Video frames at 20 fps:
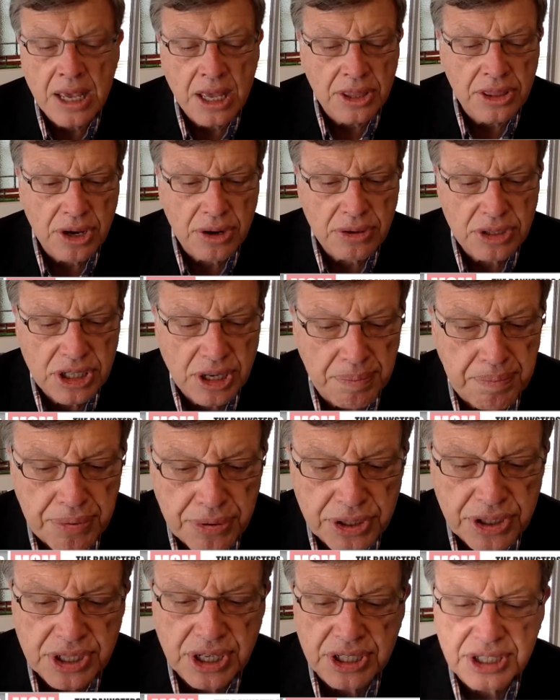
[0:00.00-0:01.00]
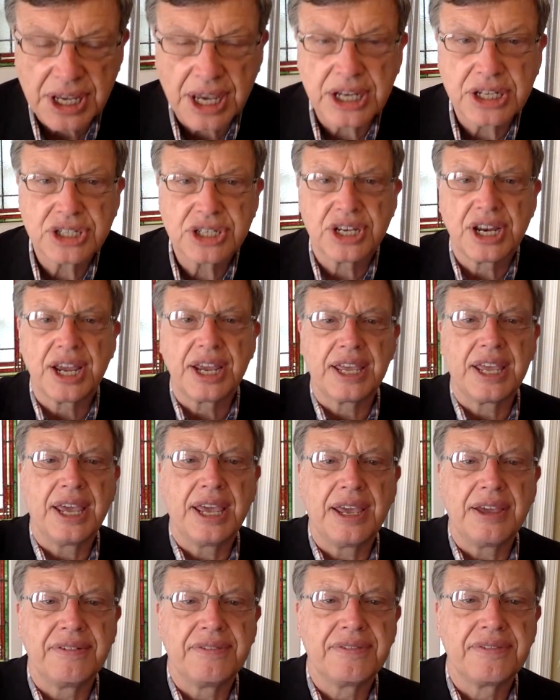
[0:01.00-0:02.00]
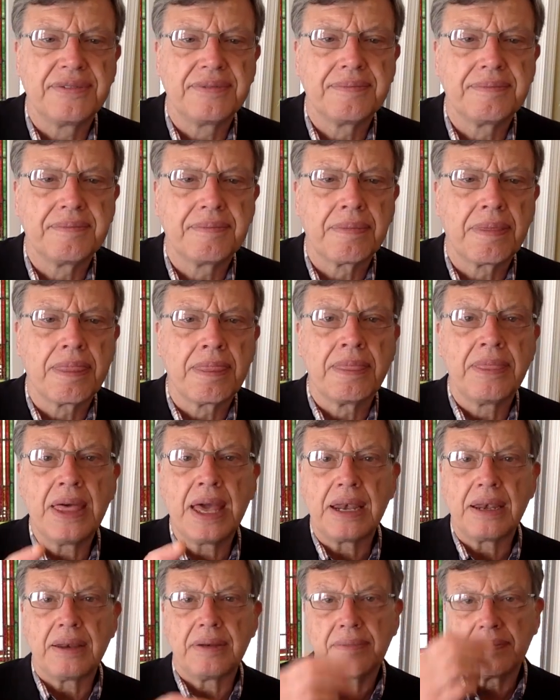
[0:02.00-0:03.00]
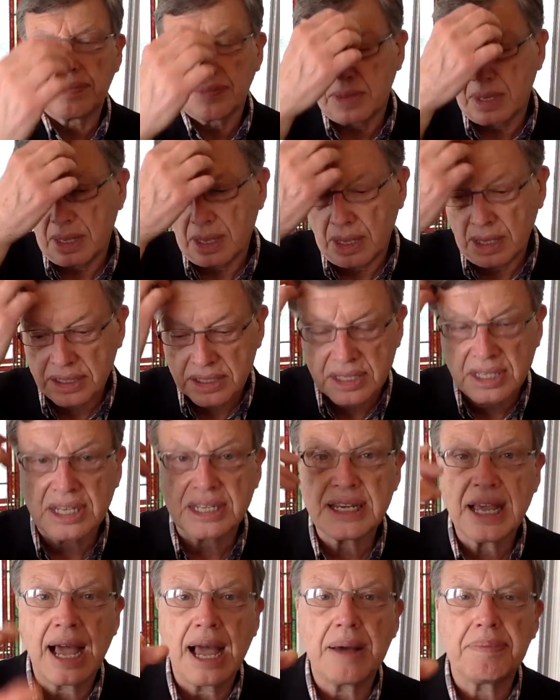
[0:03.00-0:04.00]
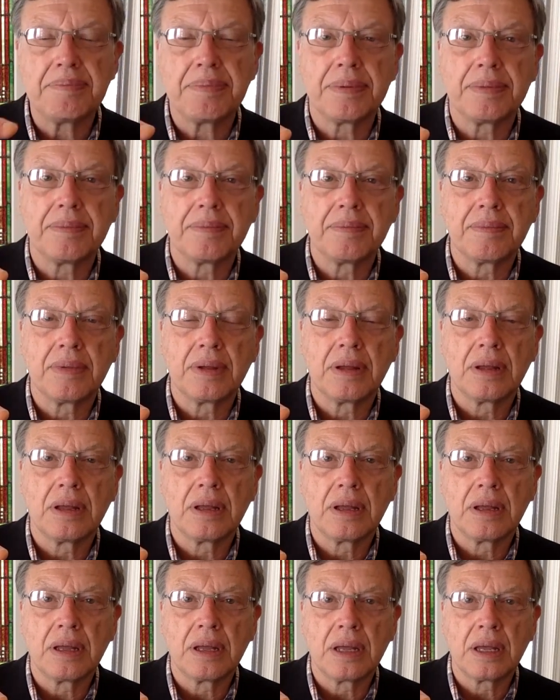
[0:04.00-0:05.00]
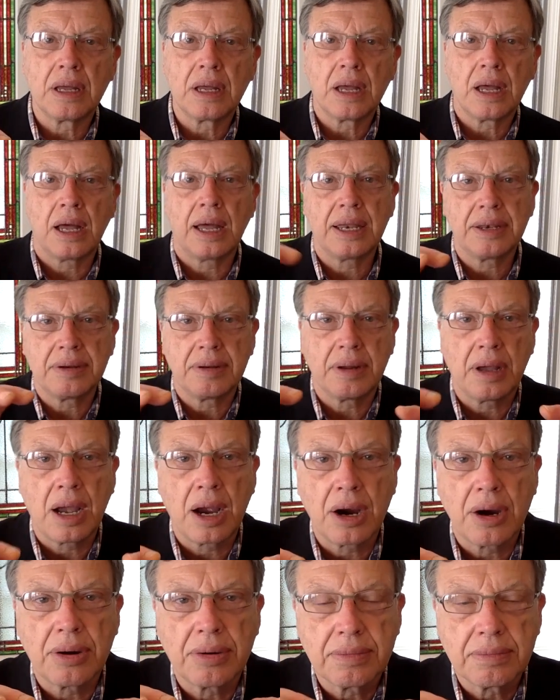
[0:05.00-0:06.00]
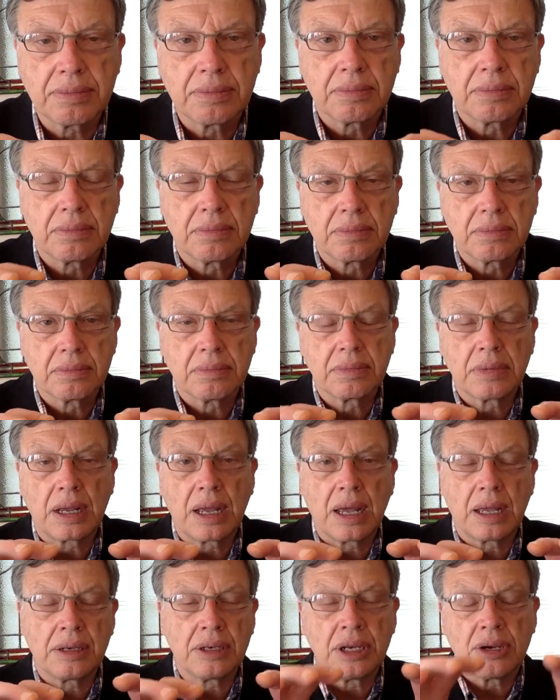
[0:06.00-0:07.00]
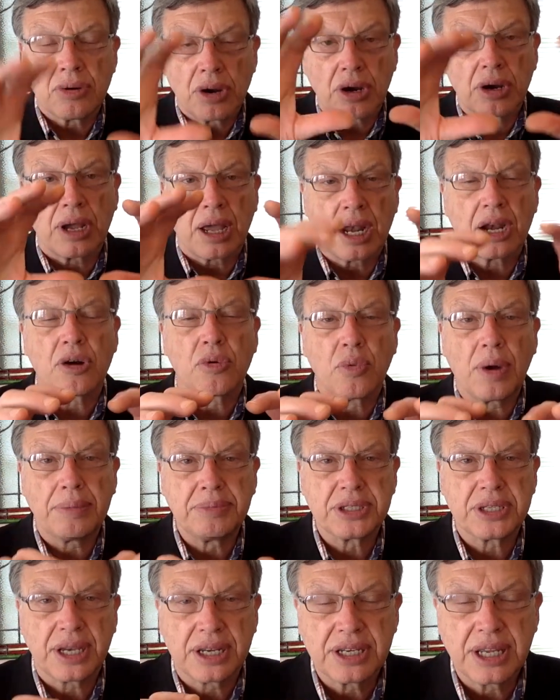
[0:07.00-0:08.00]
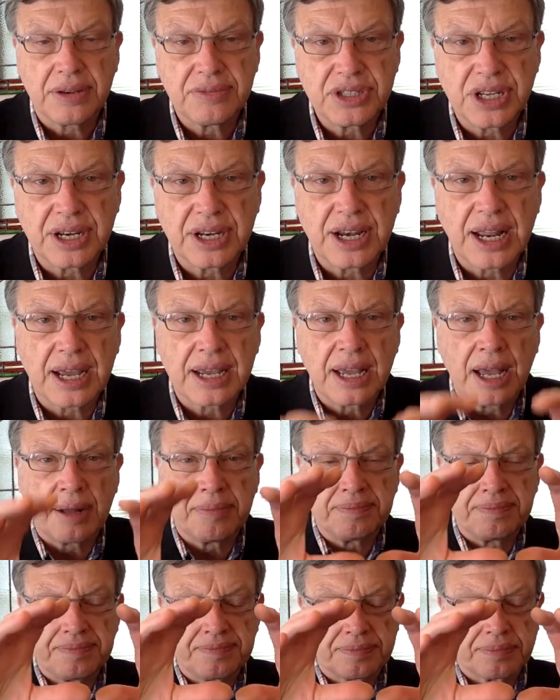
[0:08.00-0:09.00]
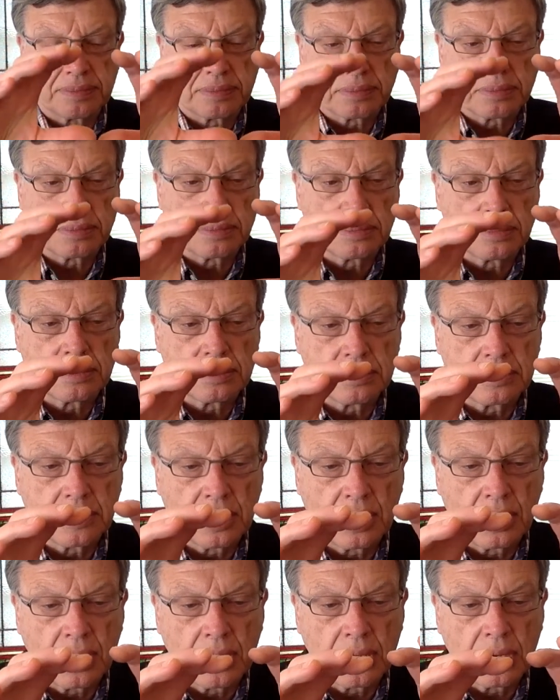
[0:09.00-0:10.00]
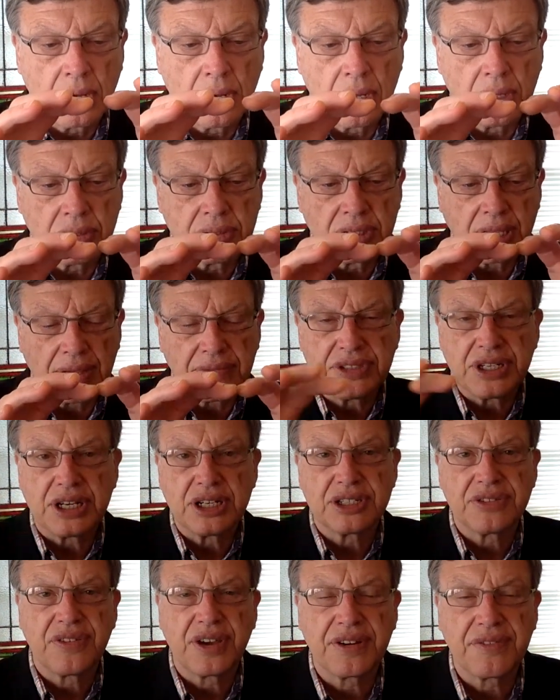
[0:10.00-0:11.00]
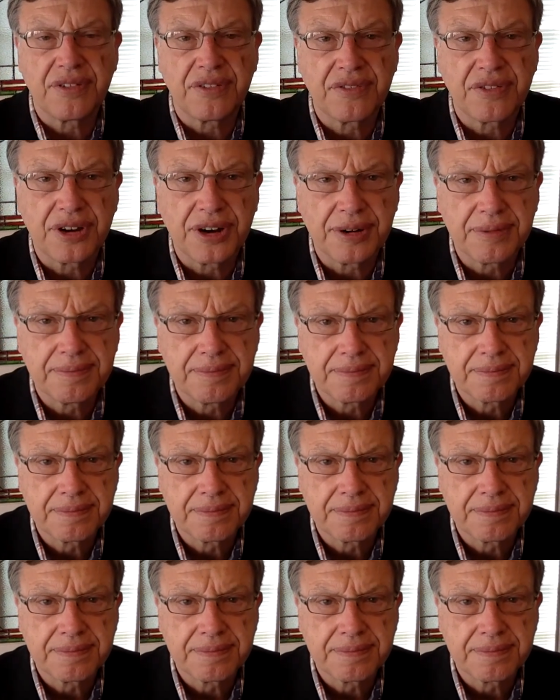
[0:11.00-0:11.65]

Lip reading: There is a presentation I gave that is the top on our on our website, davejanda.com, called Dave Janda's Fight for Freedom.